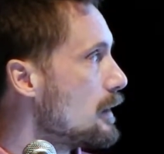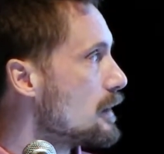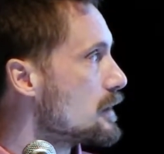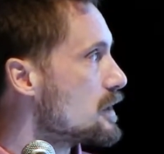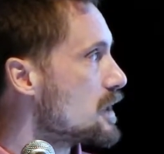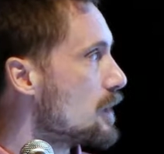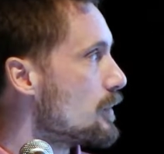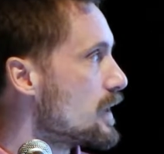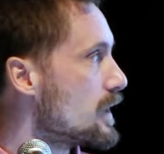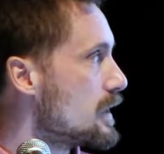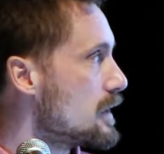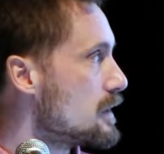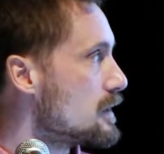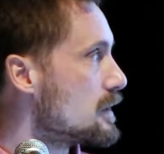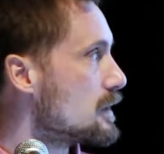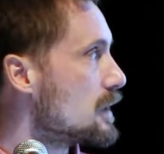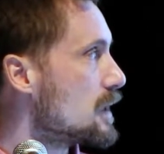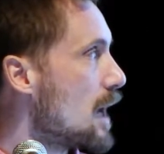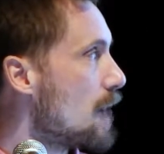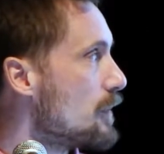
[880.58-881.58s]
some of
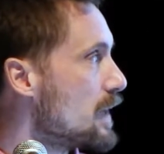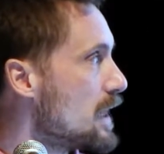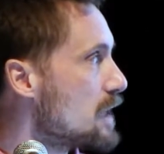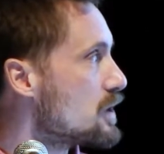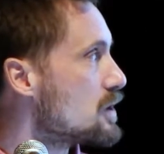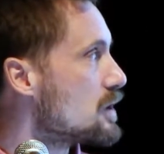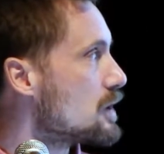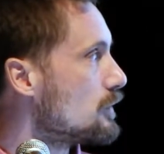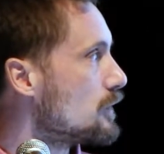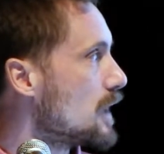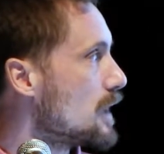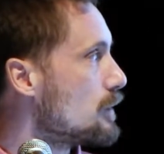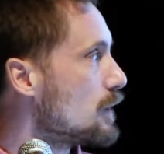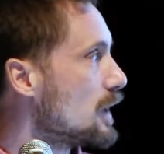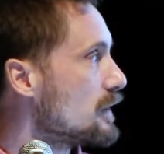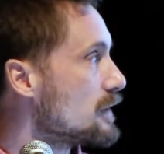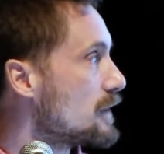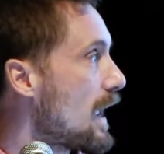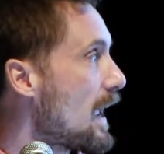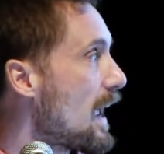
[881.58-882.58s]
these combinations of
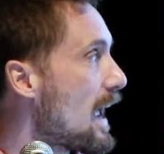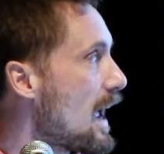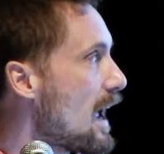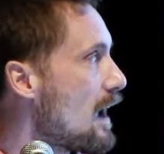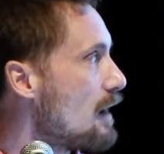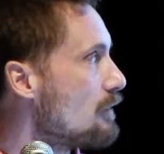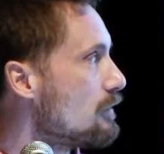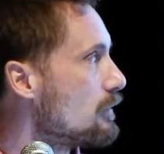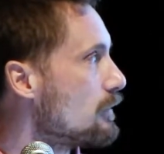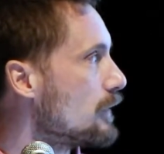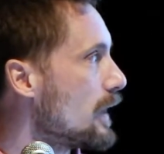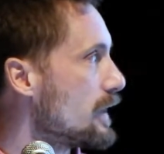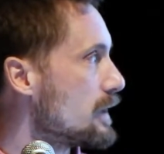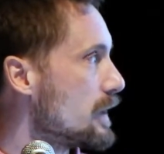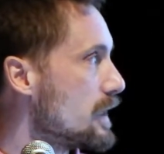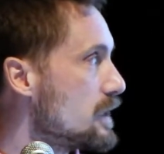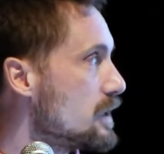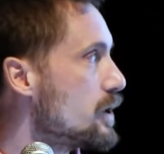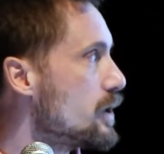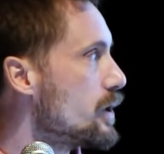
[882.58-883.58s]
labels have, like
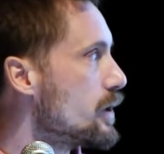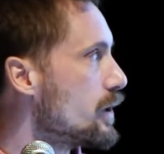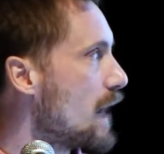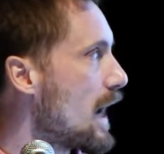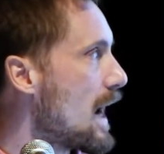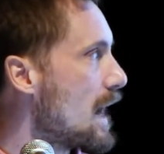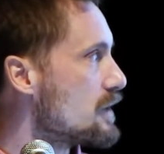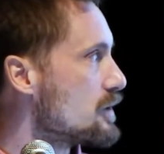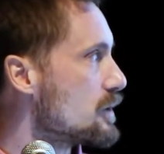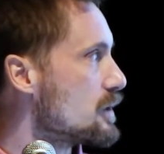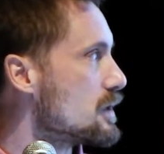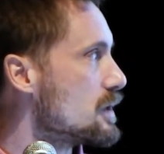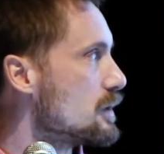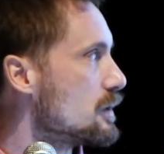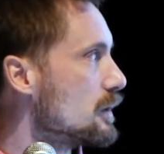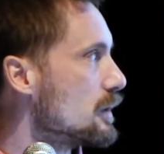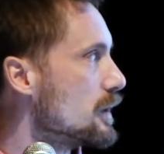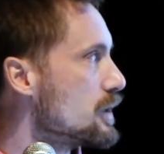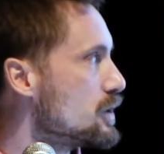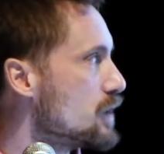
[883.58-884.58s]
interior hazards
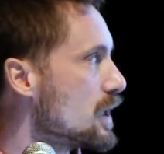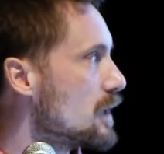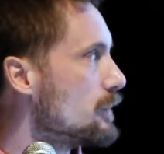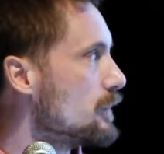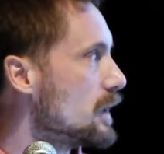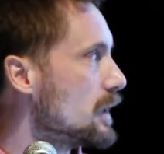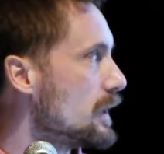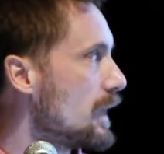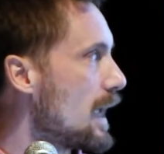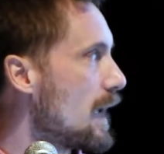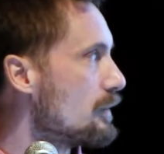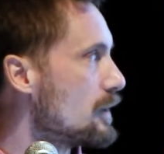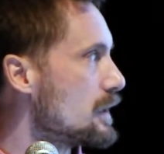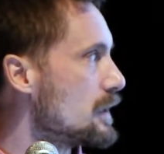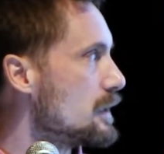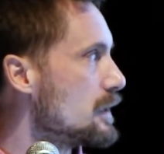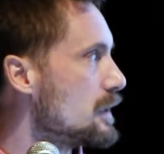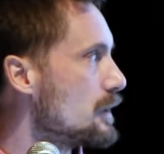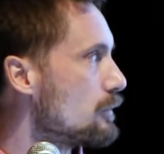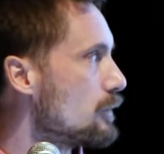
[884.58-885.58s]
legitimately
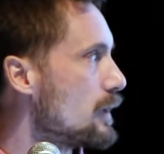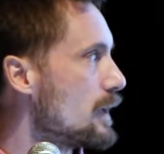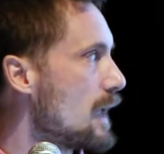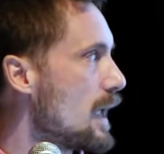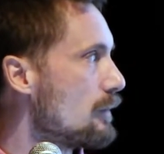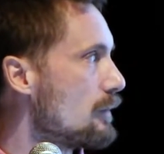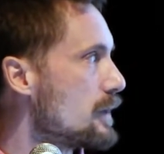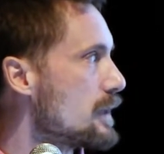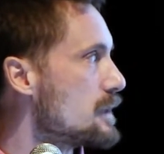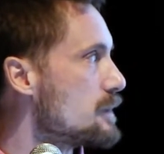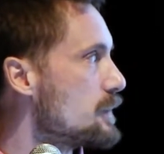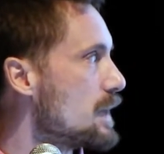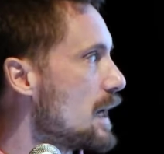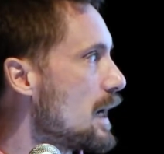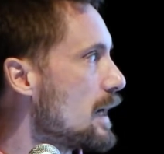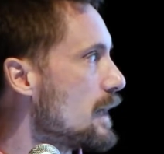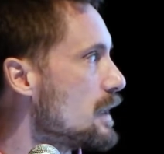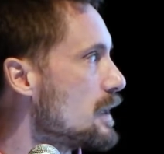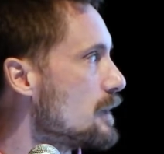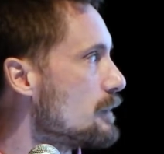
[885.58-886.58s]
having different evidence
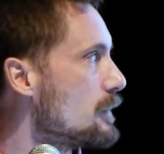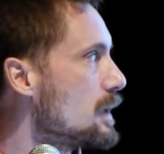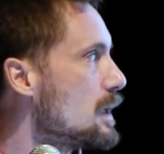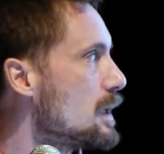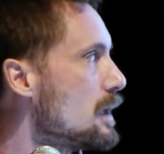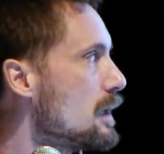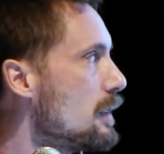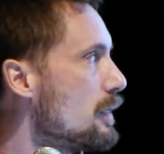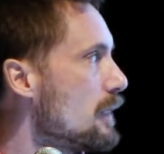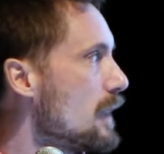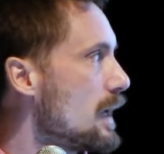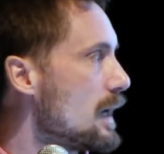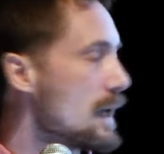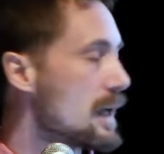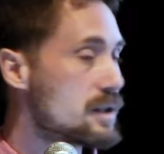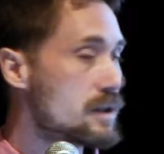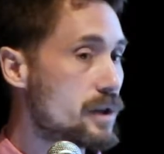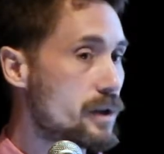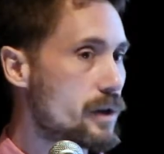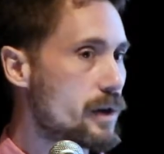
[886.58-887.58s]
behind them than
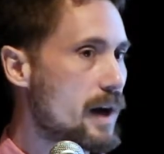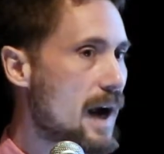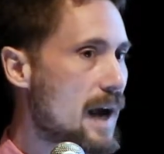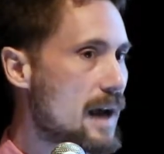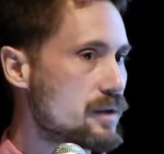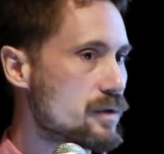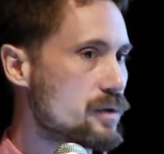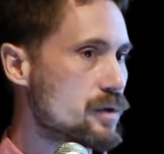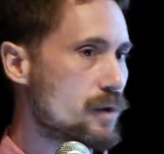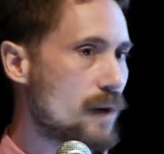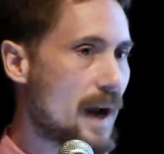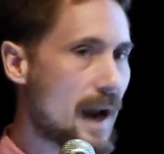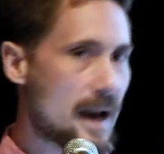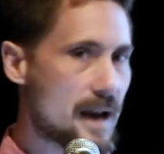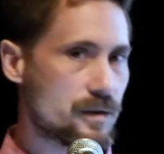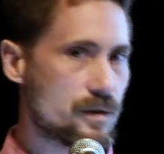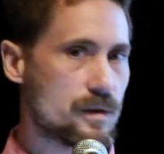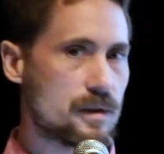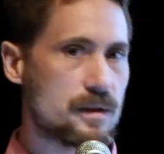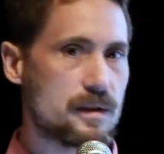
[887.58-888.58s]
exterior hazards or
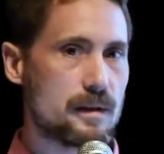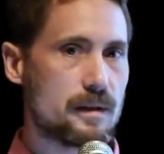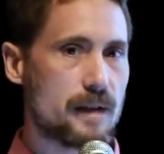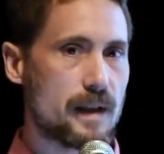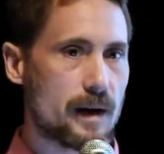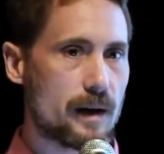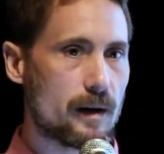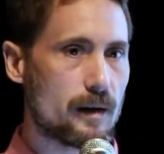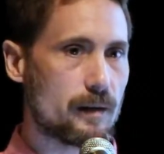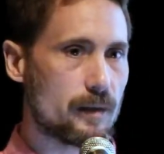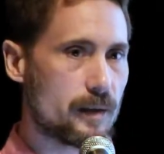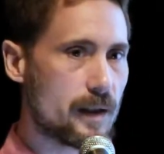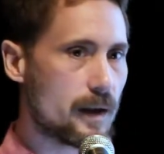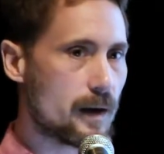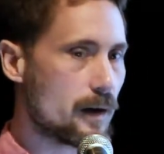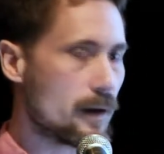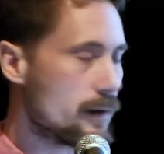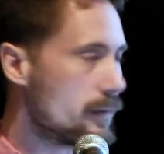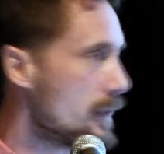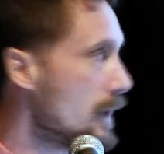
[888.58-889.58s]
hazards
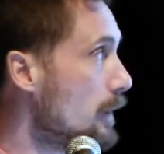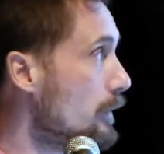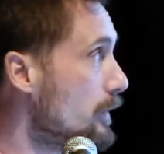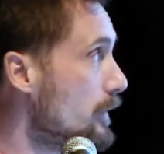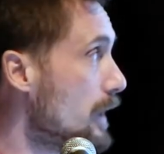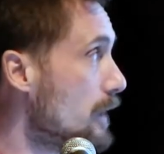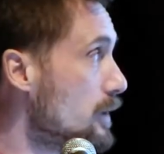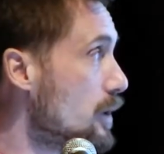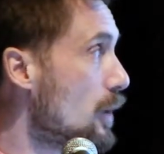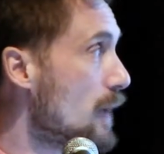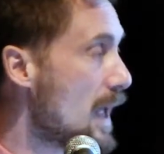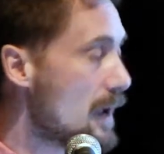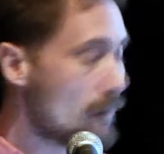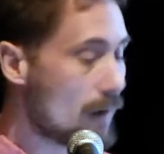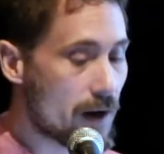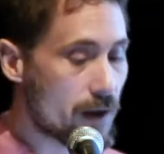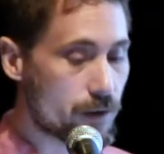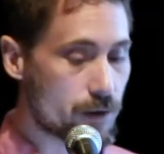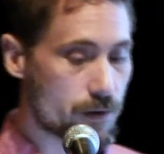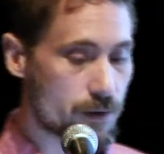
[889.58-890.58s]
that don't have
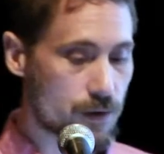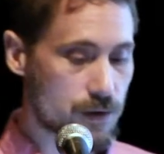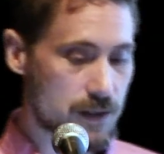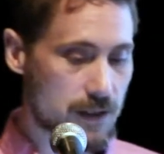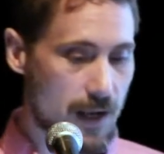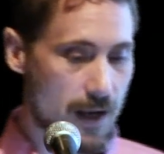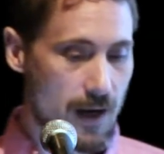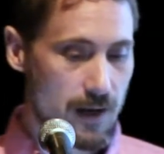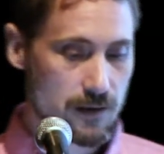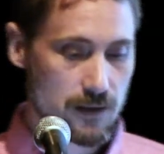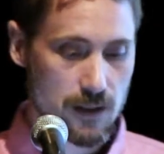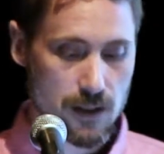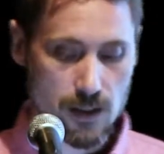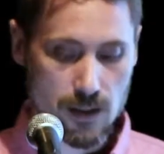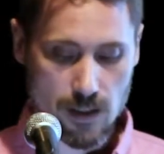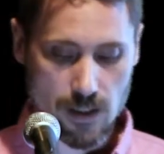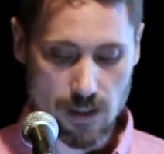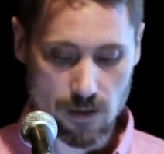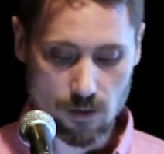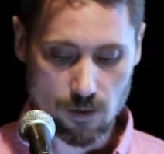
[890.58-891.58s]
either of those tags,
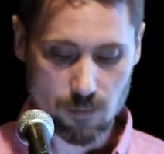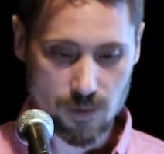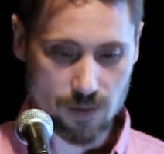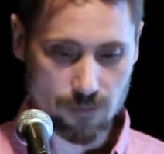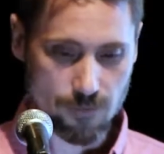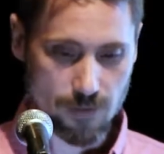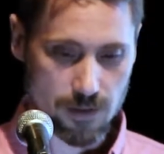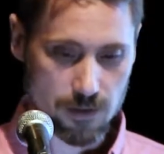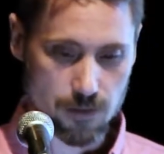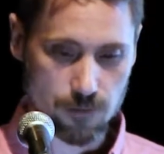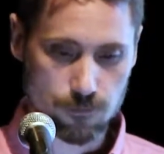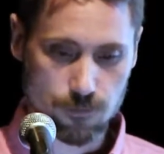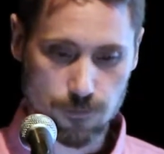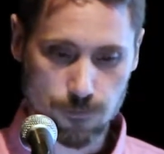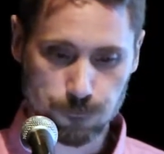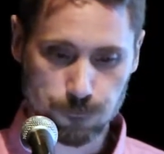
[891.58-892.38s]
it could be effective.